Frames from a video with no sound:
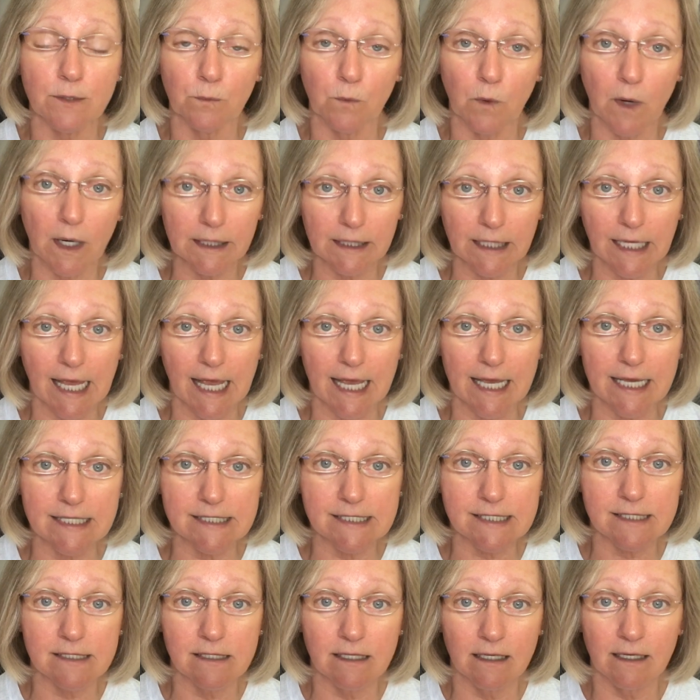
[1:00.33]
in one
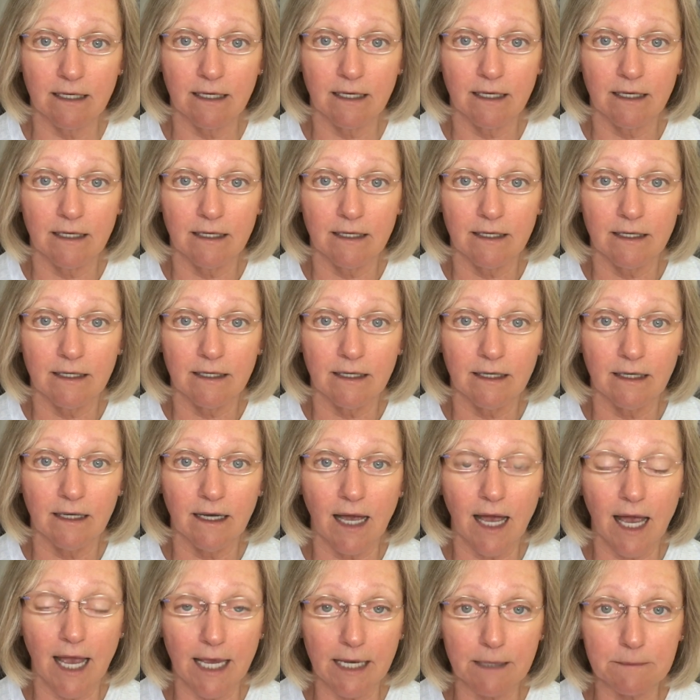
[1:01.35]
case,
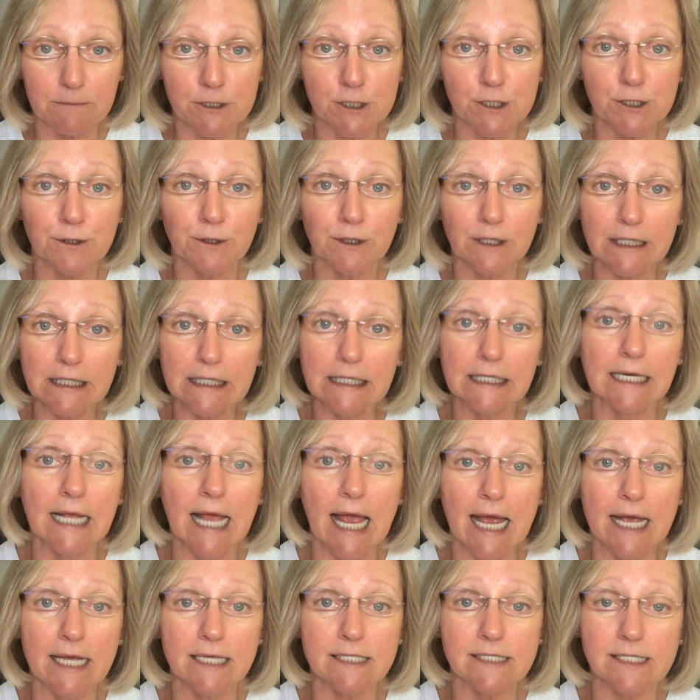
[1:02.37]
I am sure it
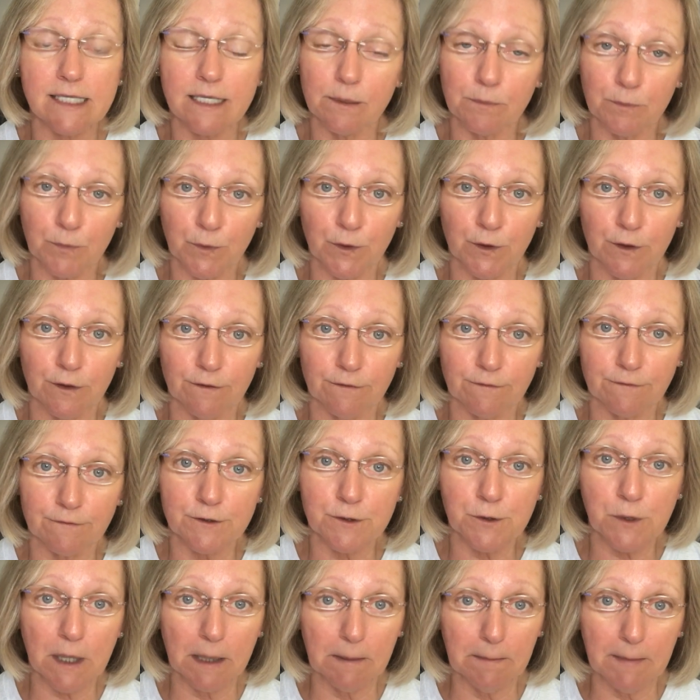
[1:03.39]
has improved
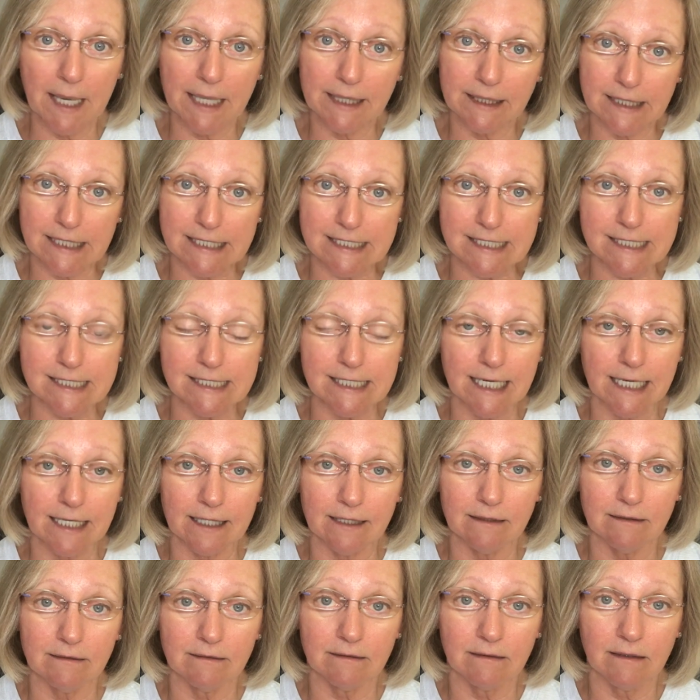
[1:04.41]

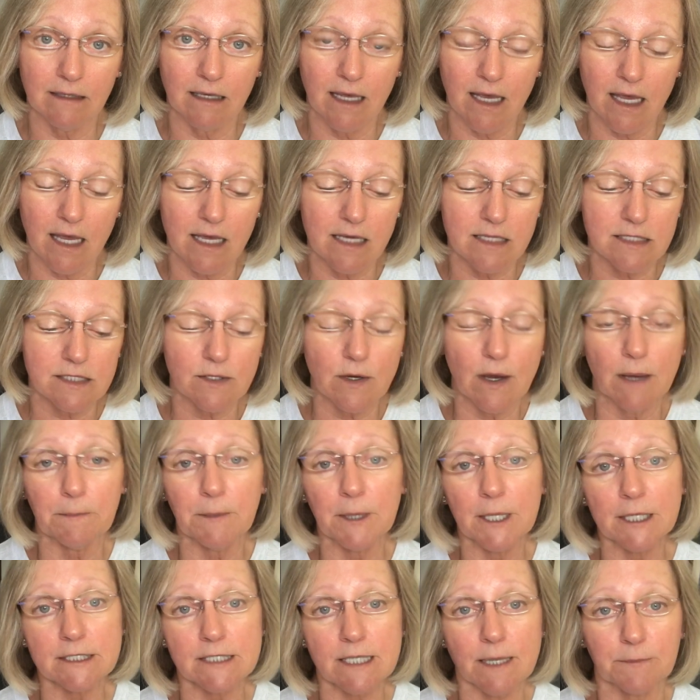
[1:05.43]
tremendously. So I
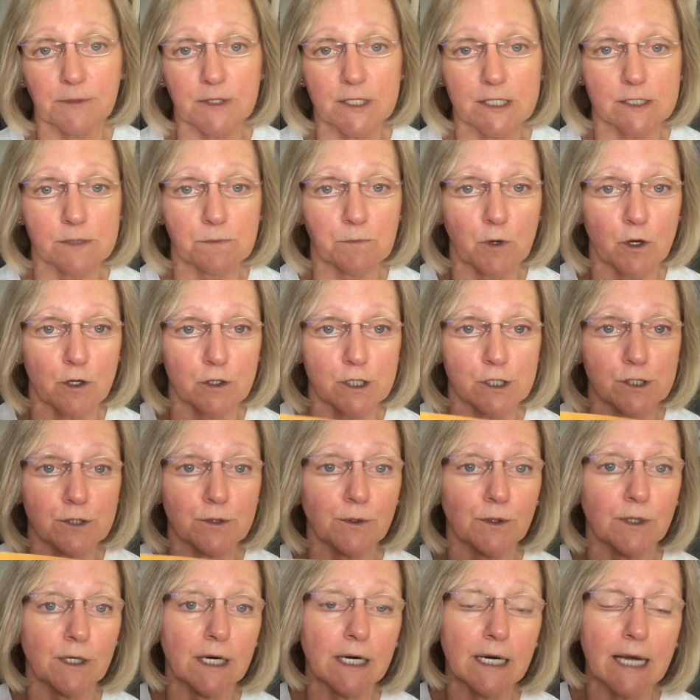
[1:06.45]
picked up this
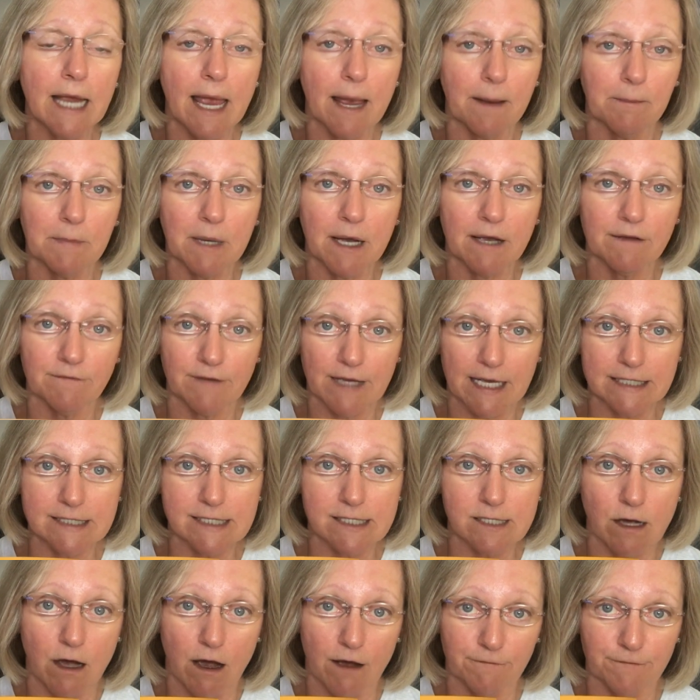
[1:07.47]
brochure at my
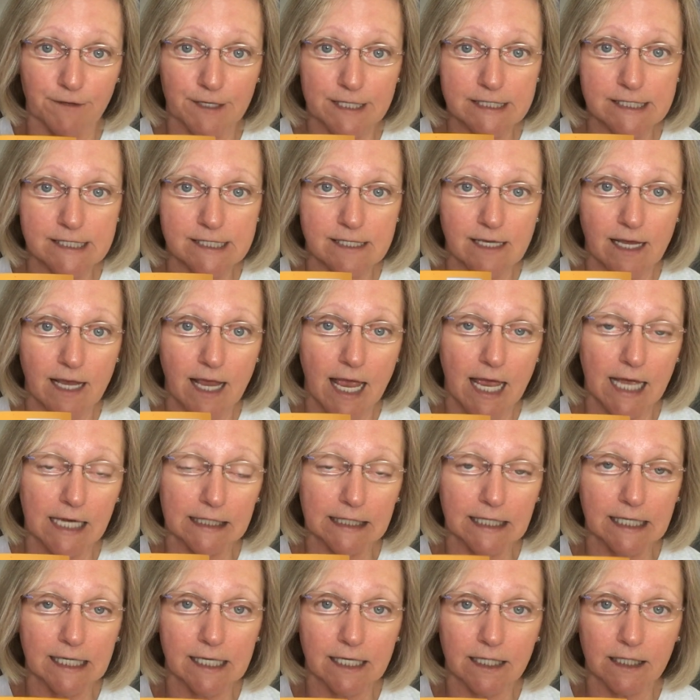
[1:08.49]
vet's office, and
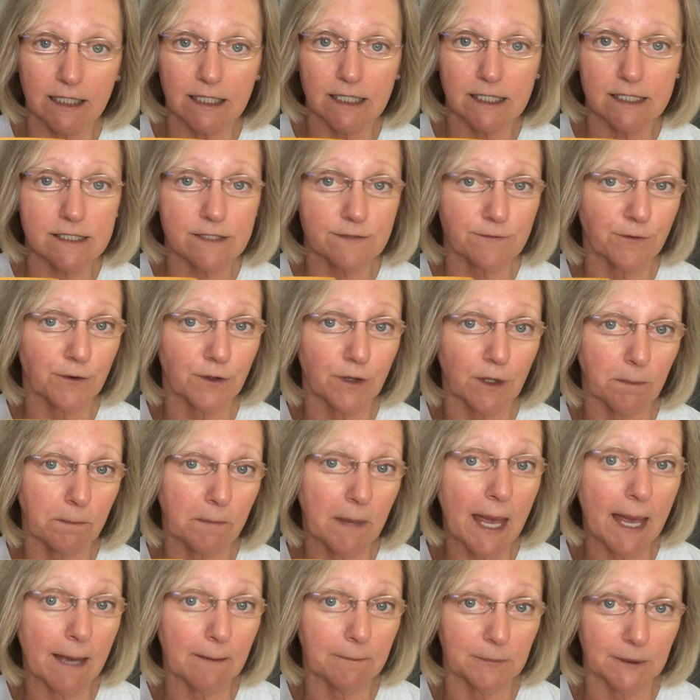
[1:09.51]
it is for the
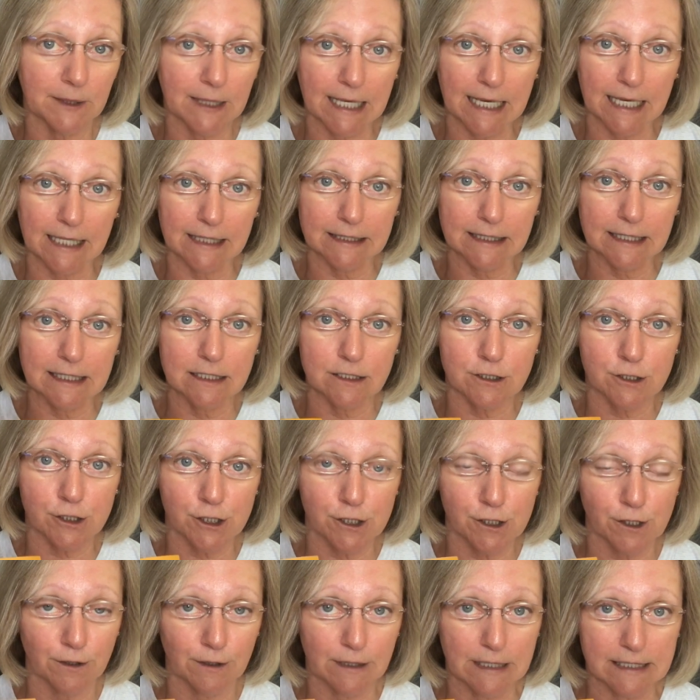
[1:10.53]
pet plan
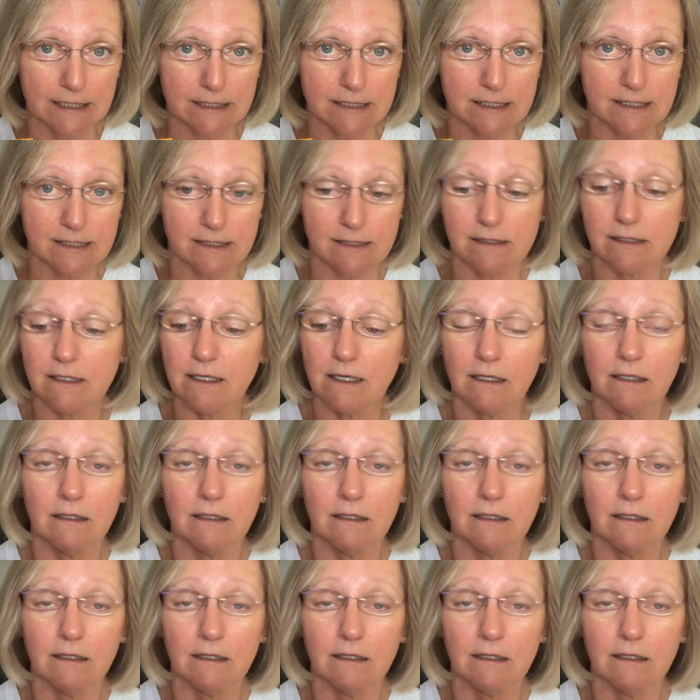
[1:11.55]
insurance.